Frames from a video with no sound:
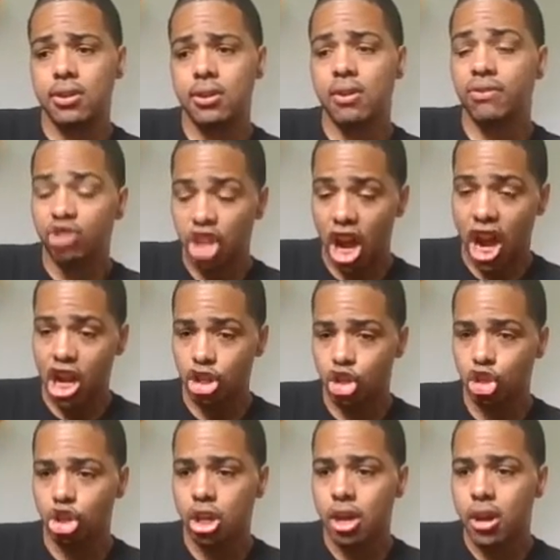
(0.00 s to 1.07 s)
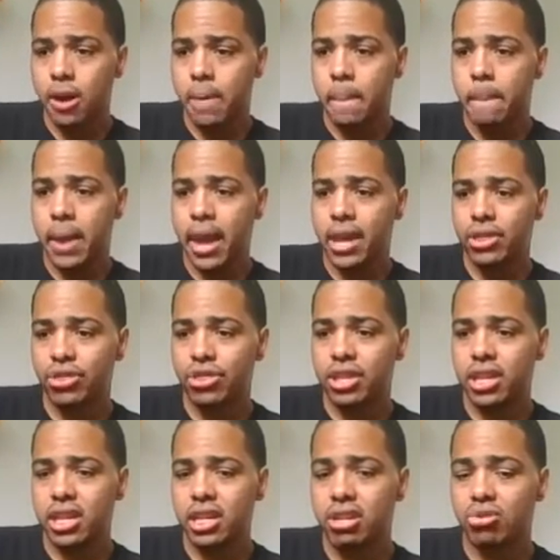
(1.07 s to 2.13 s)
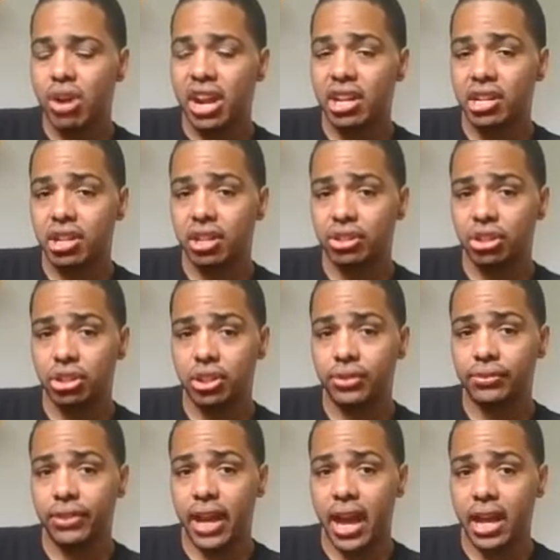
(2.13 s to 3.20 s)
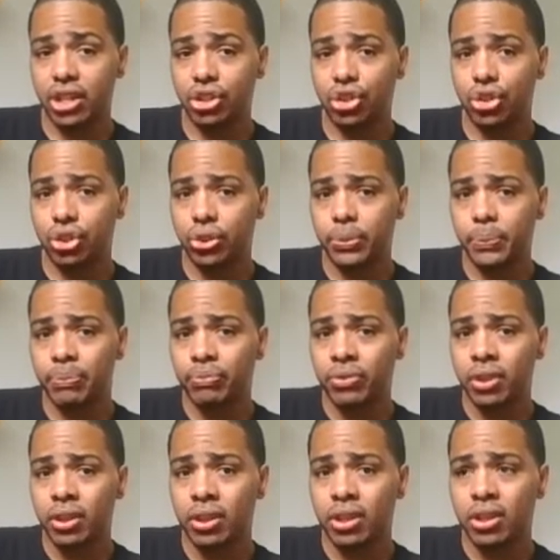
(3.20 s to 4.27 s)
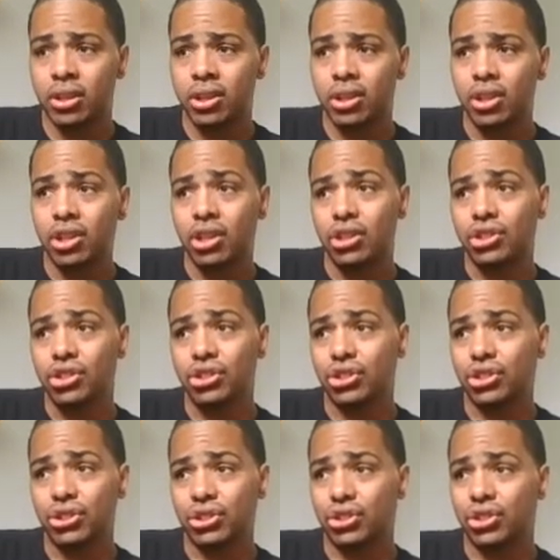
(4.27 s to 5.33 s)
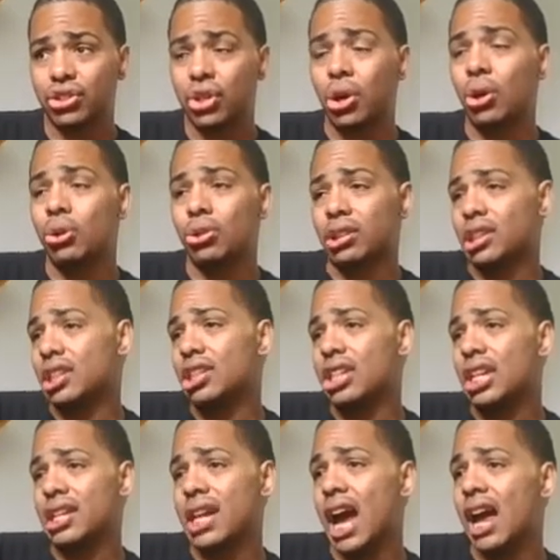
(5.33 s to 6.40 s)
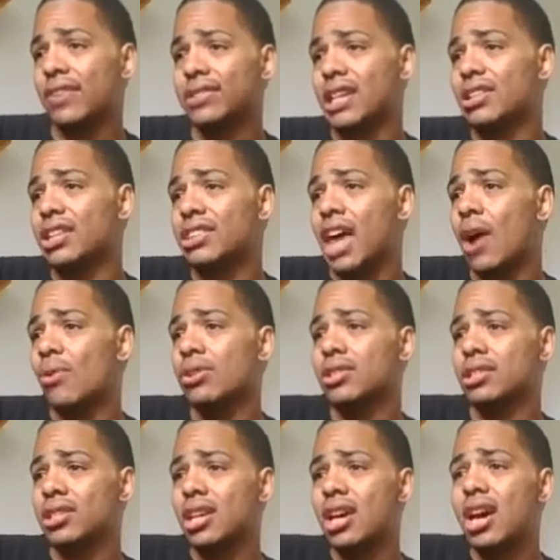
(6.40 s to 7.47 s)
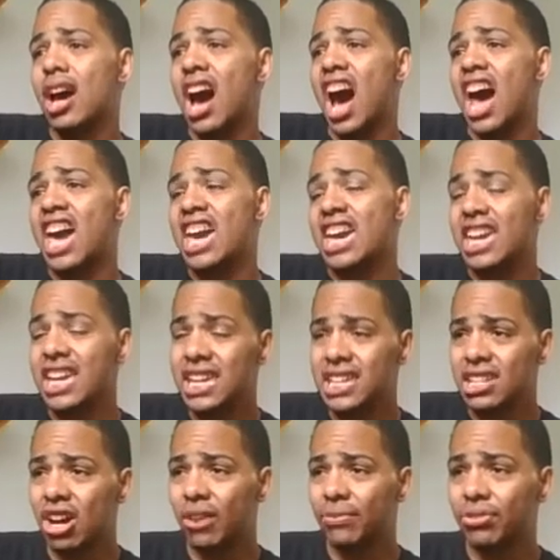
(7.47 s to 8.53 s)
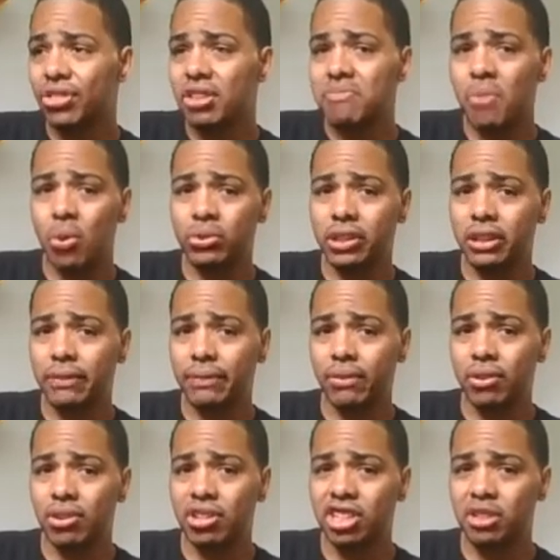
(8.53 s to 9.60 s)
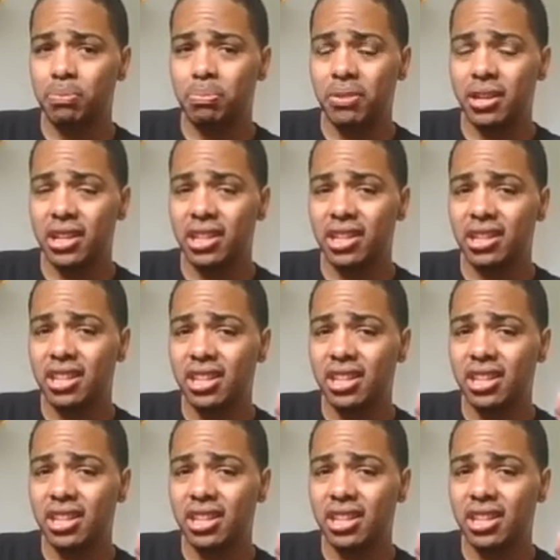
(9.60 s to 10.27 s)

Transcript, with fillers: Flash met the Grant Gustin's Flash. So you can kind of say that that was a hint of the multiverse, but